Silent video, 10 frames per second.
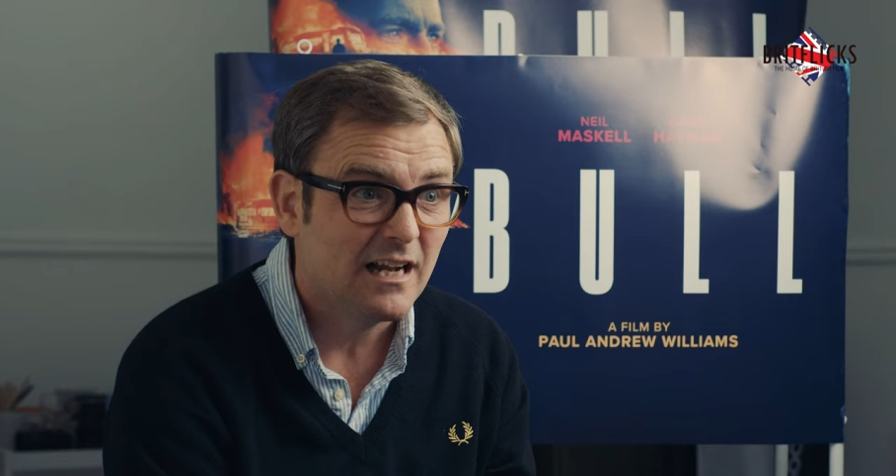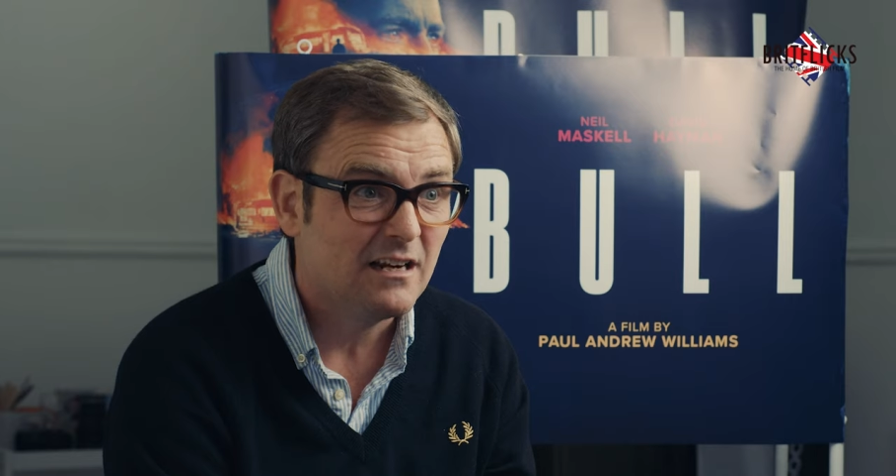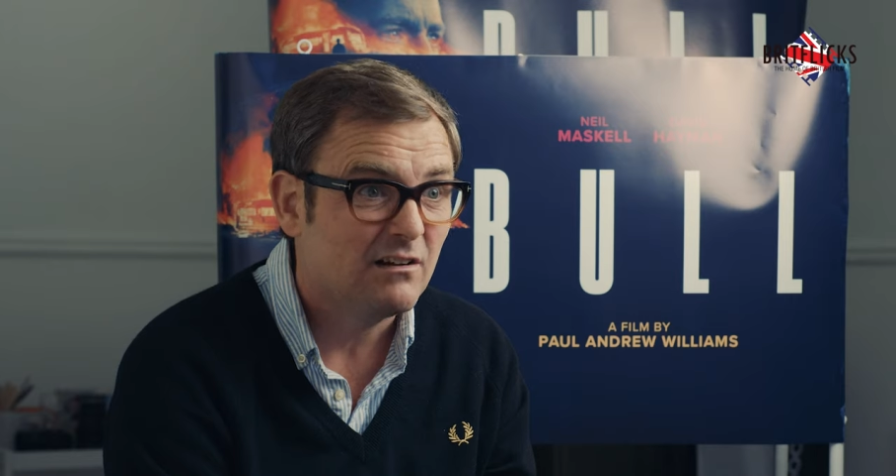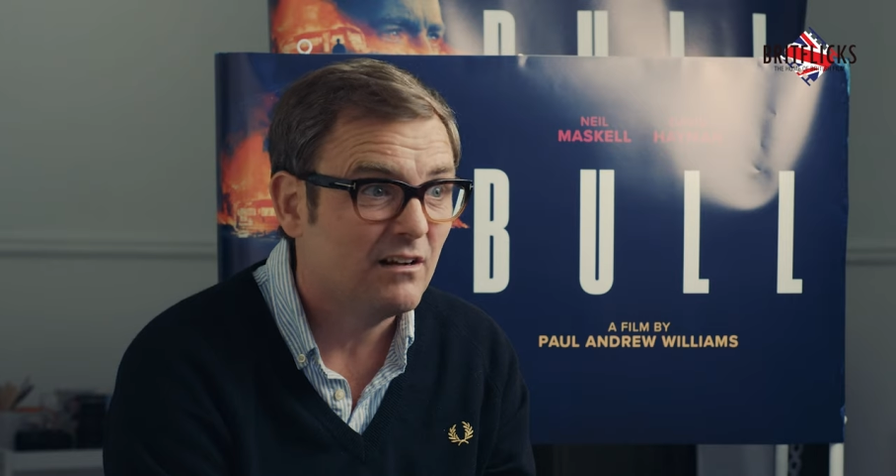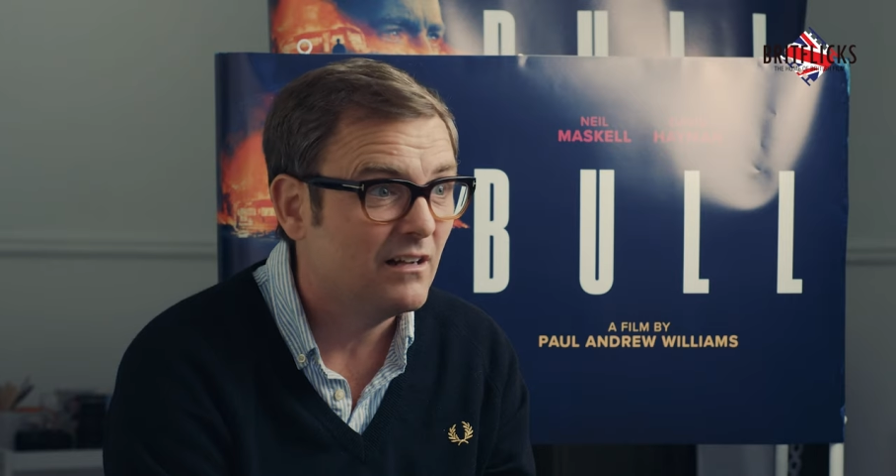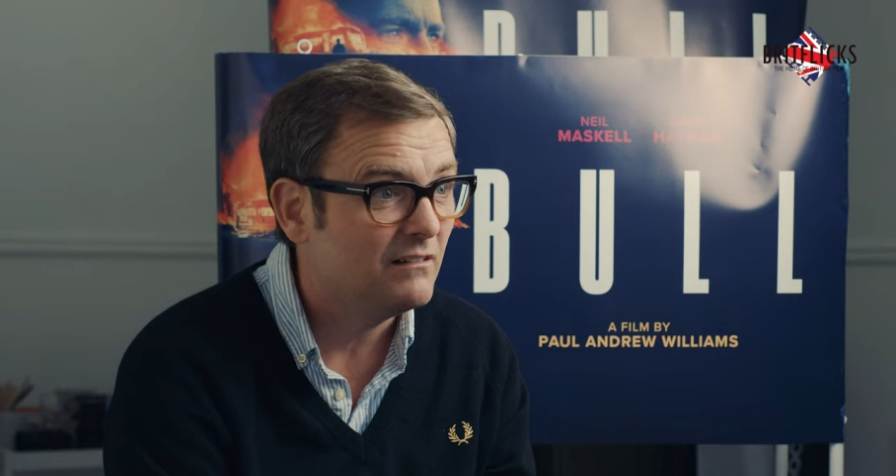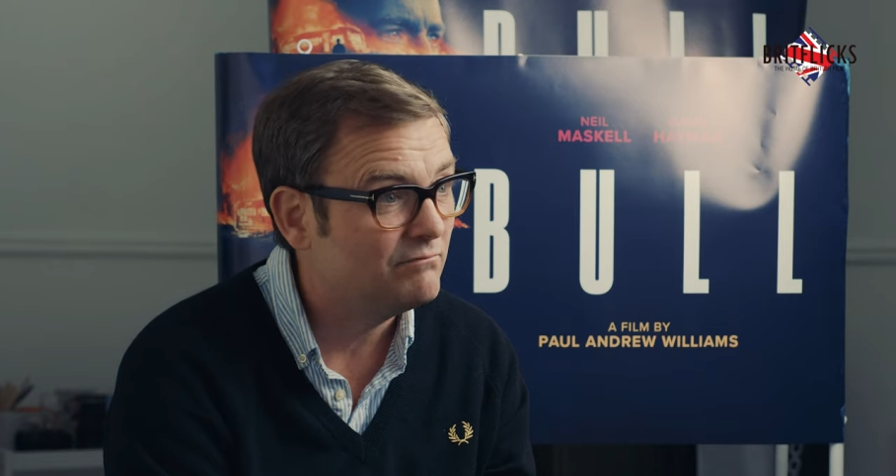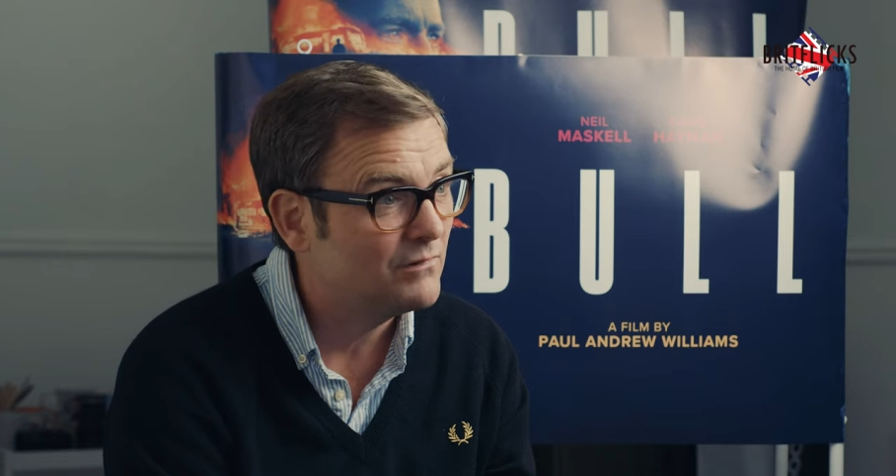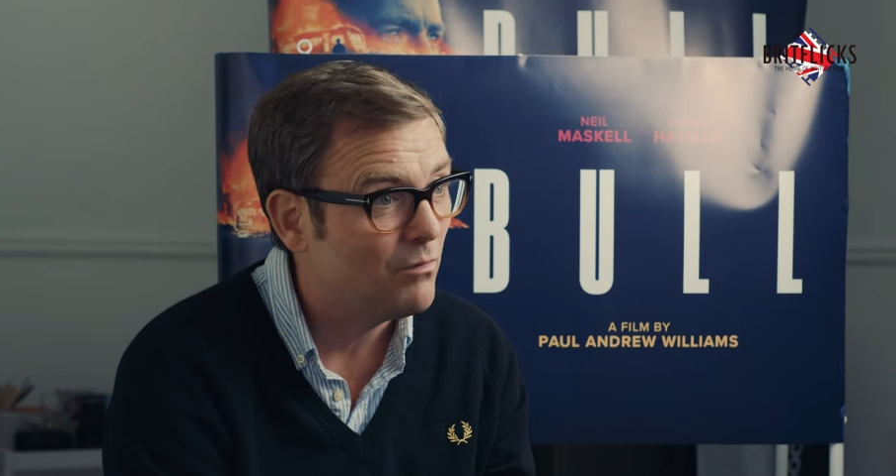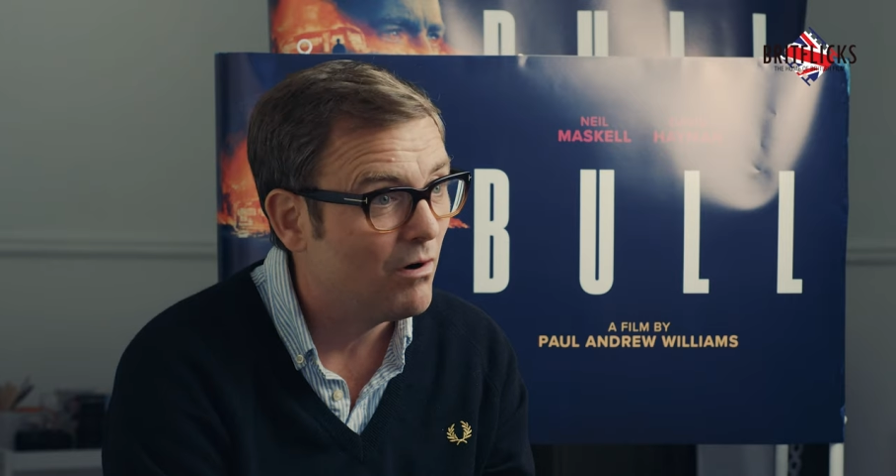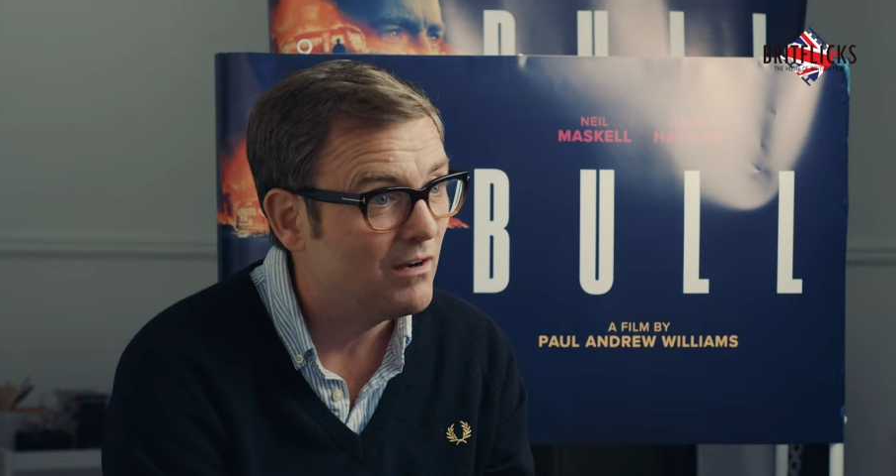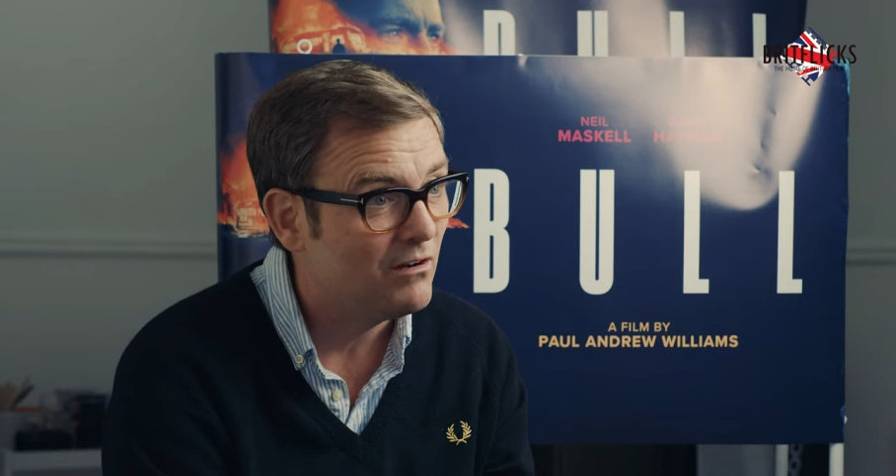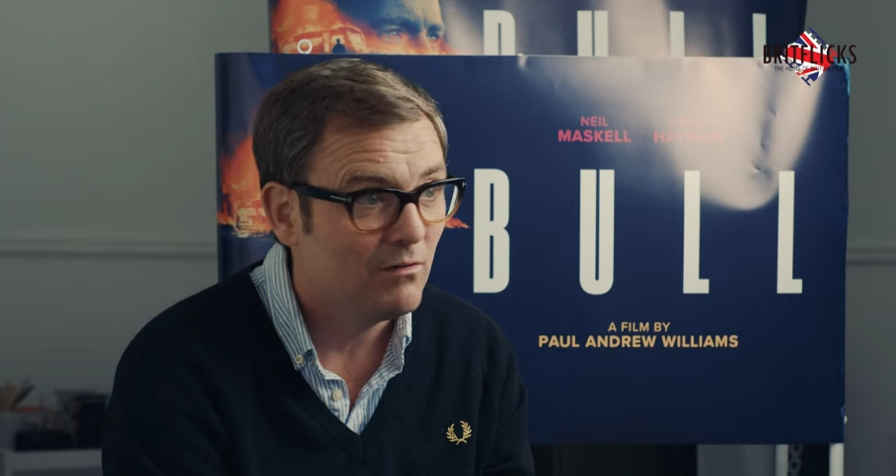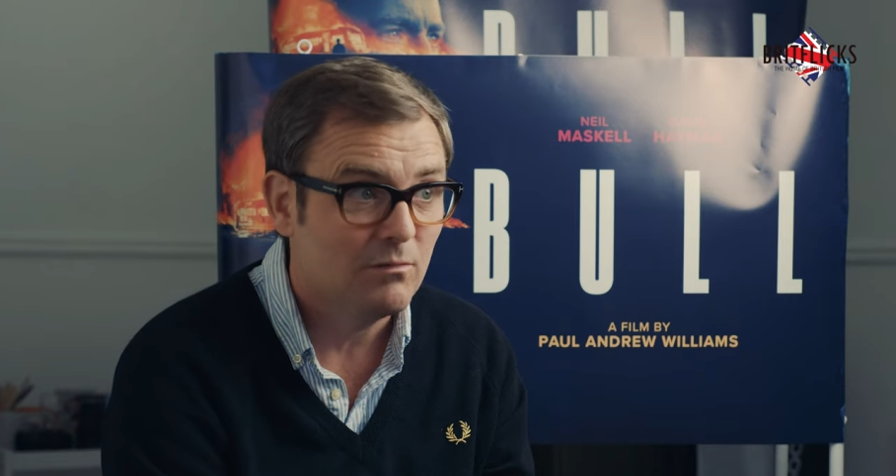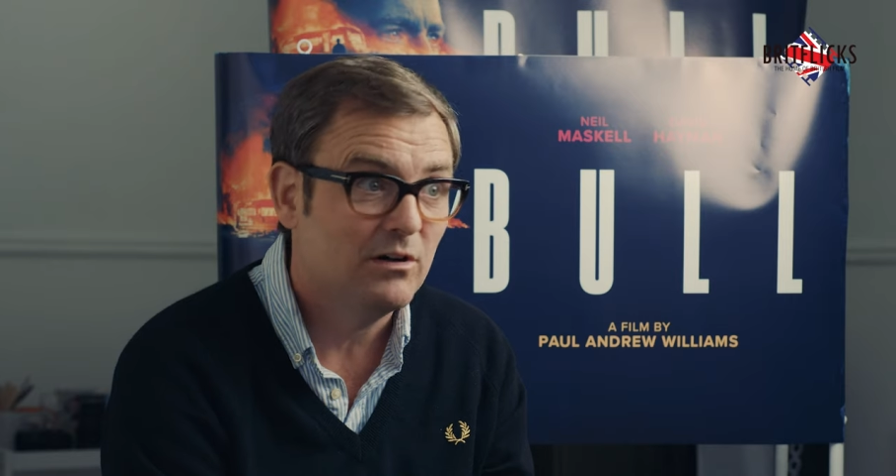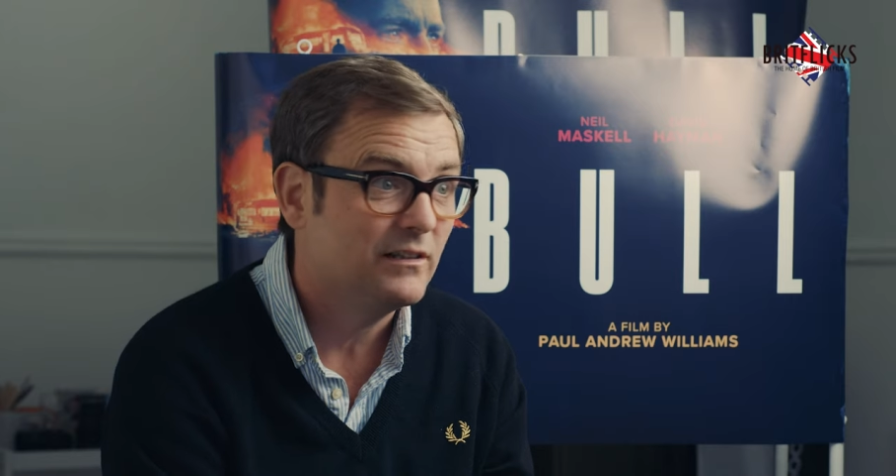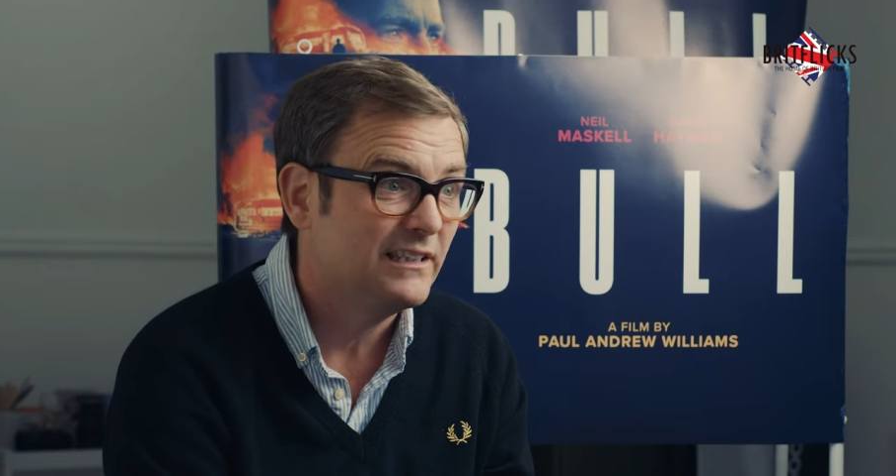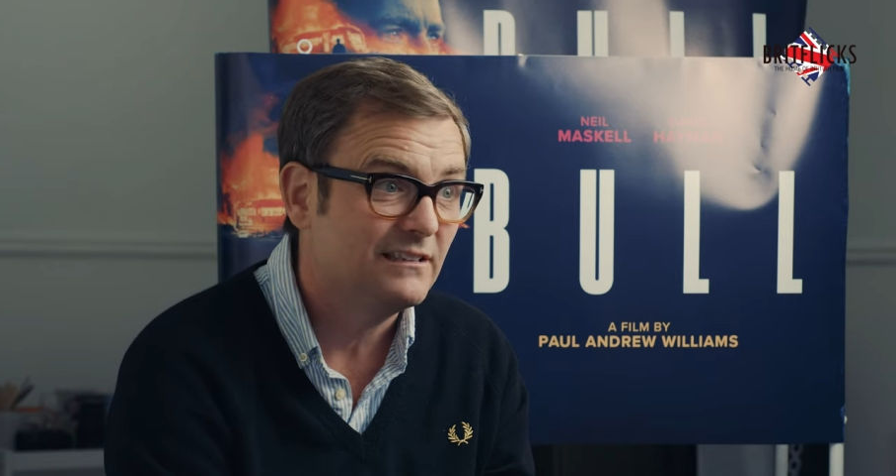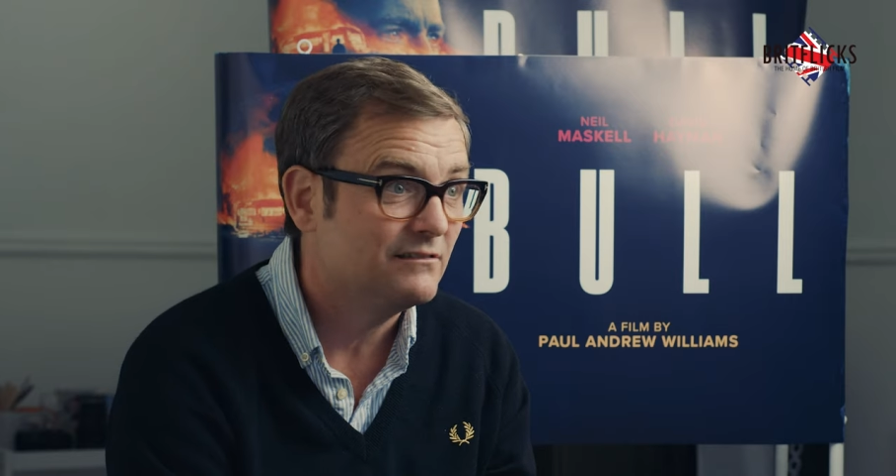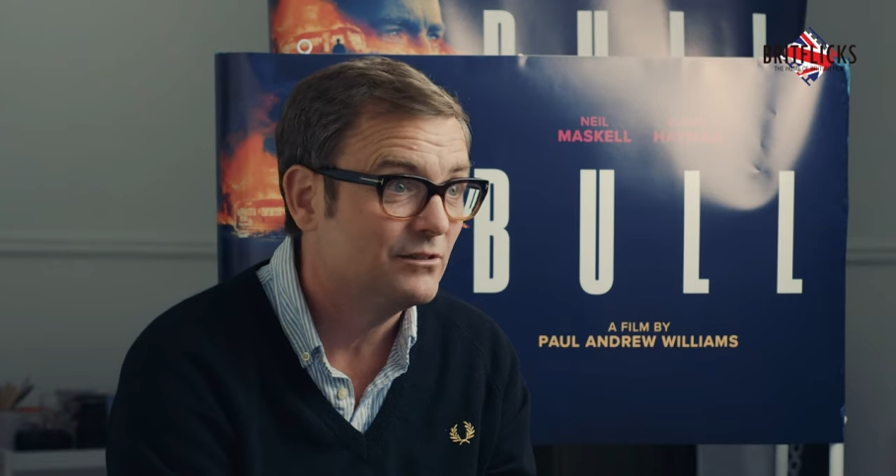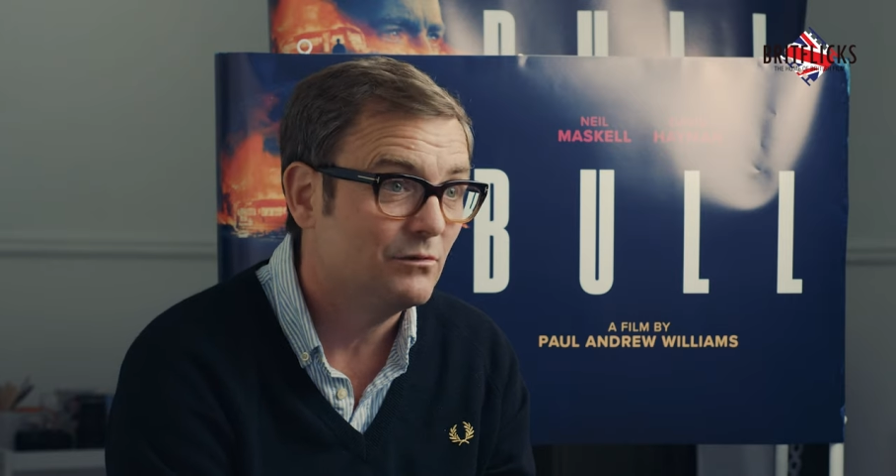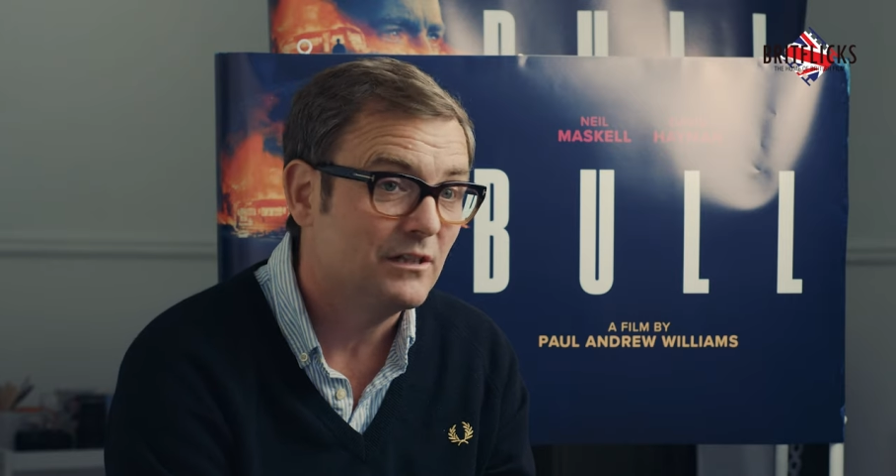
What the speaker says: and I quite like working sort